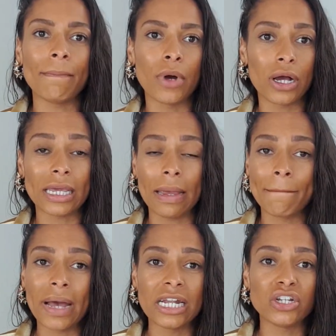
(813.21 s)

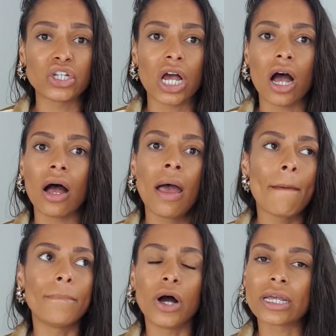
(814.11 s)
manager,
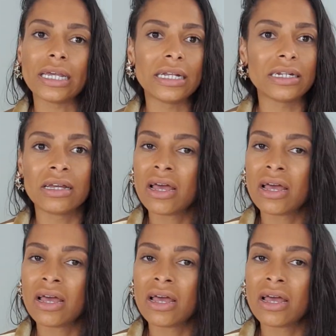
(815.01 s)
marketing,